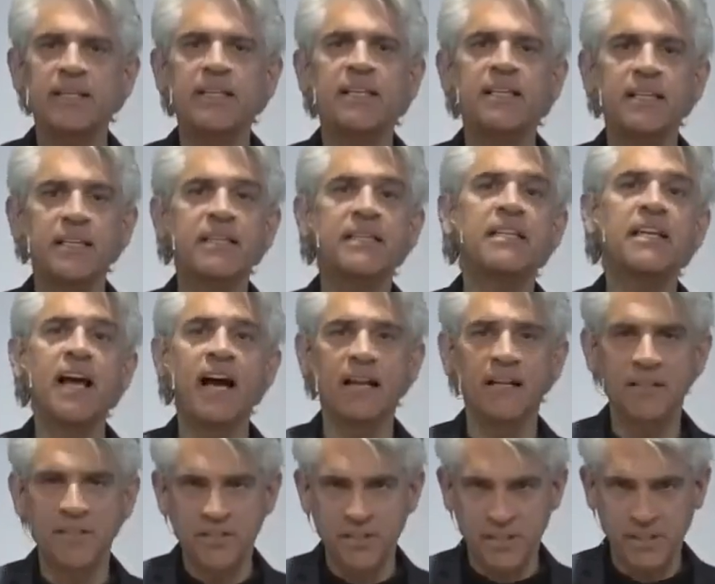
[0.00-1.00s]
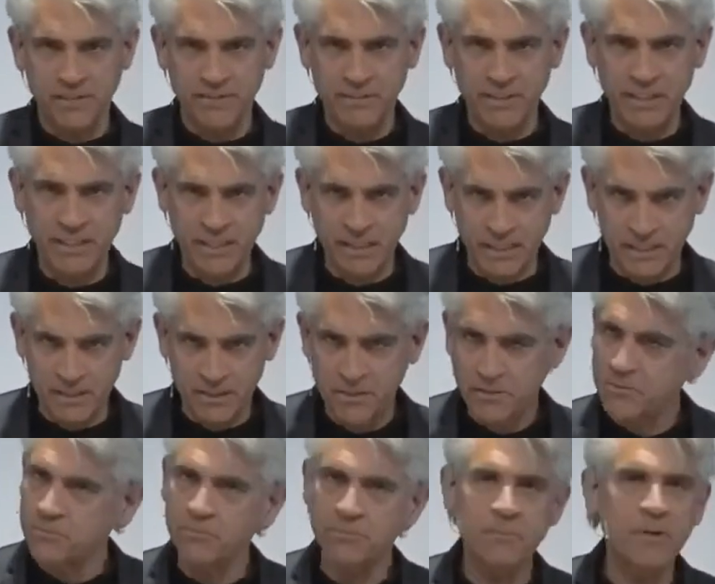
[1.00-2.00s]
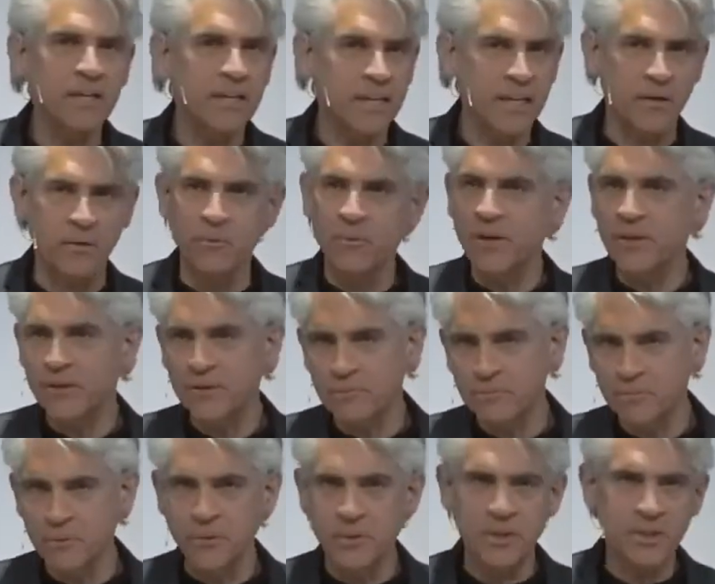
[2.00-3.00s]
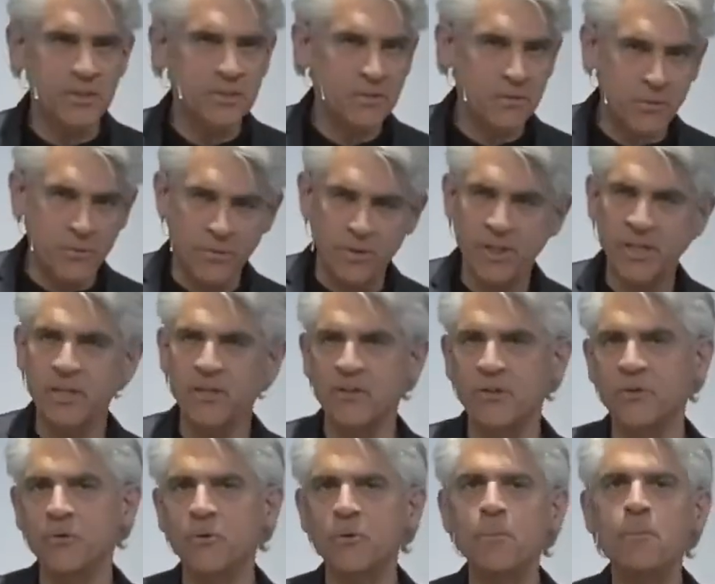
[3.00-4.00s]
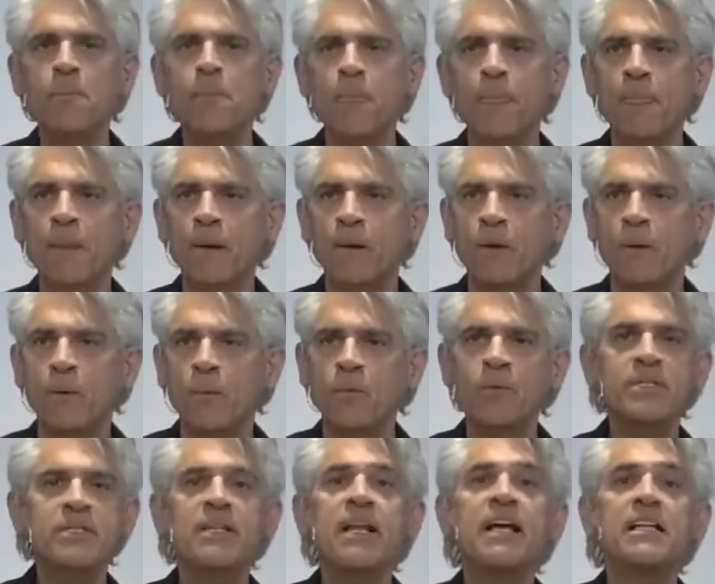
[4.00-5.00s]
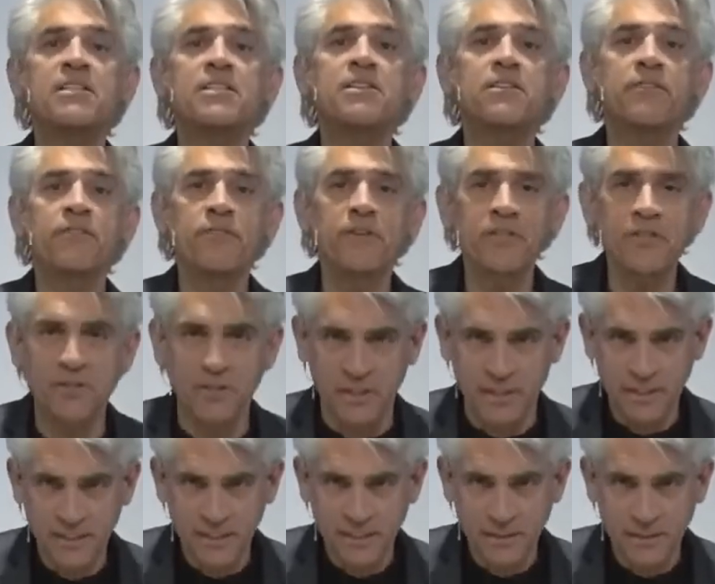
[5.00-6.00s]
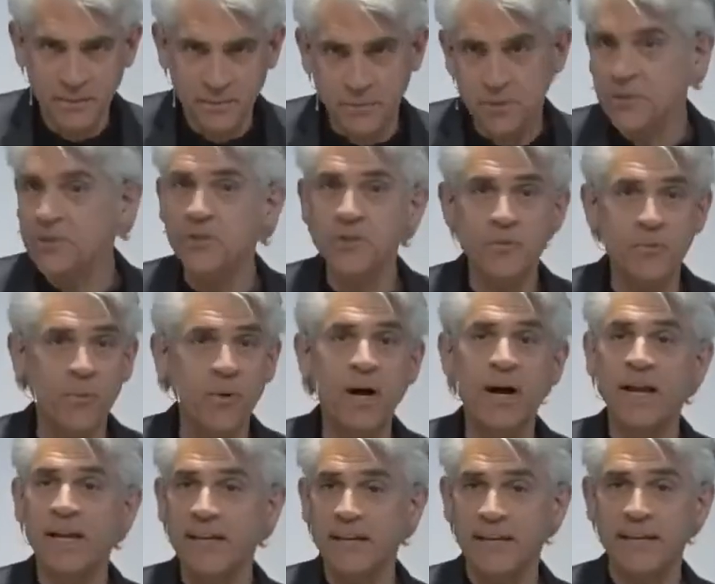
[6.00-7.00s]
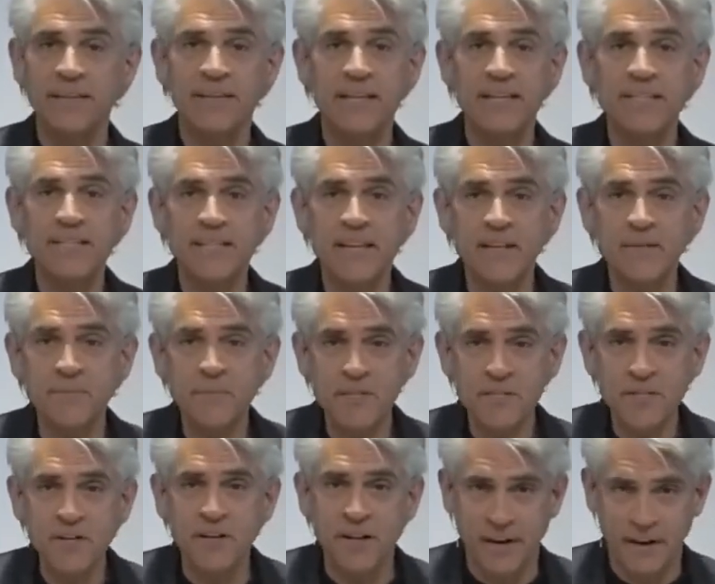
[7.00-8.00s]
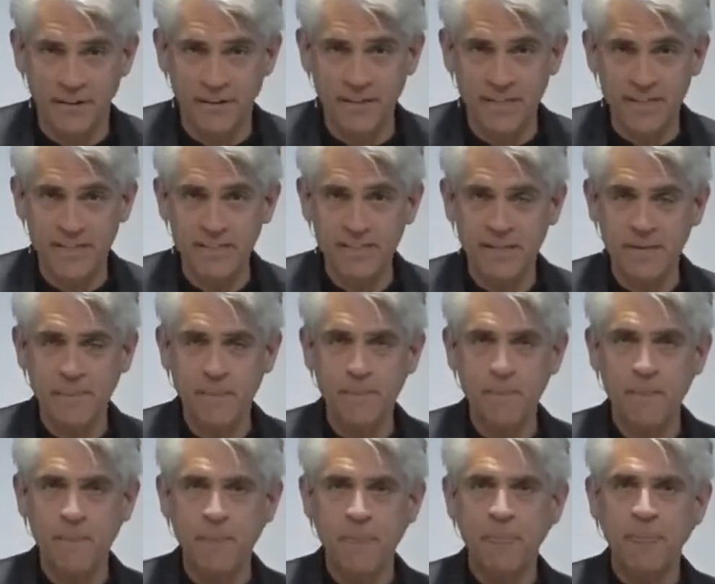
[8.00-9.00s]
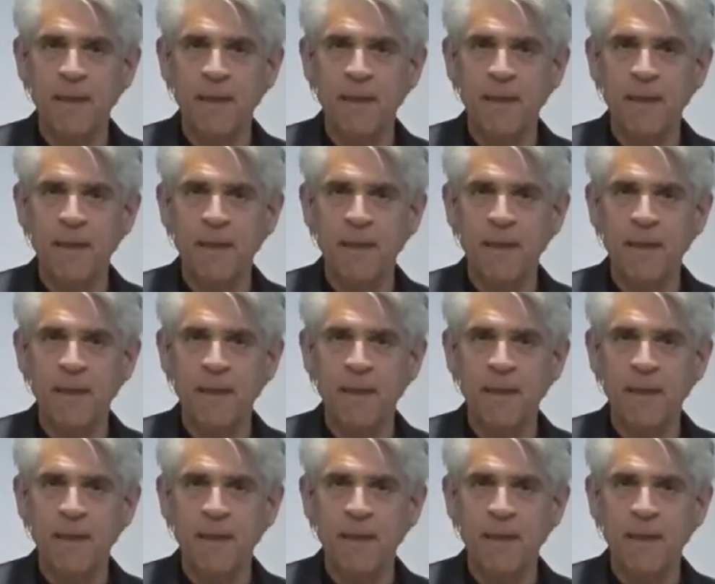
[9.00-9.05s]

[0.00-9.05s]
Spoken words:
that the theology of the East, again, whether Buddhist or Hindu, was not sufficient, which is why they sent missionaries.